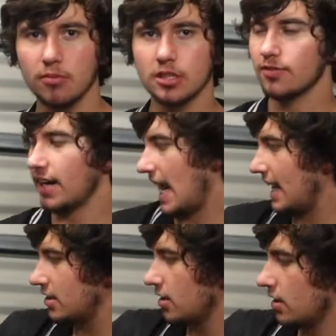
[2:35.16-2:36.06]
much of a
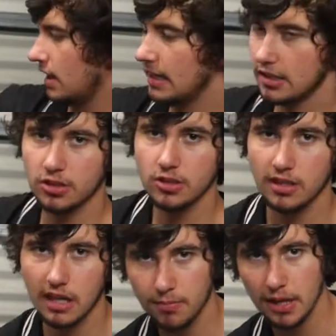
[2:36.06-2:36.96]
hassle it is
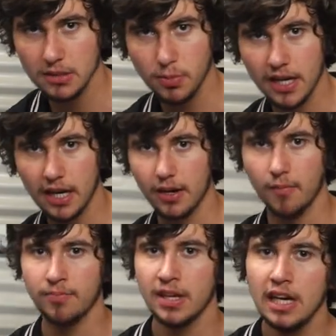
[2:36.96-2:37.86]
using a plasma cutter.
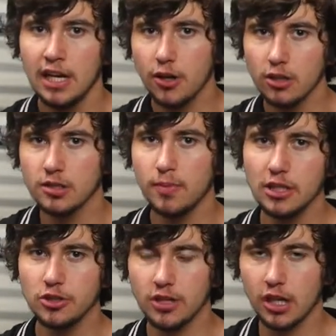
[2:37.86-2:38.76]
Not to
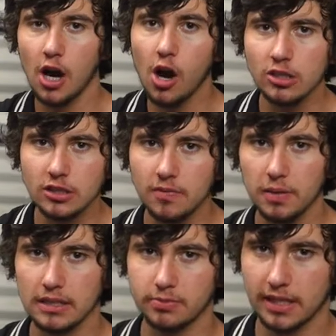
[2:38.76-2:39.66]
mention the cost of
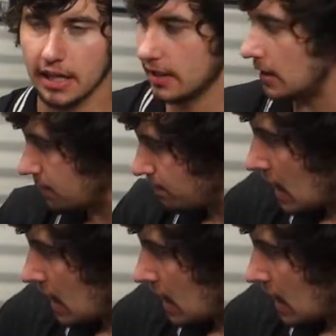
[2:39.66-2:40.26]
plasma cutters.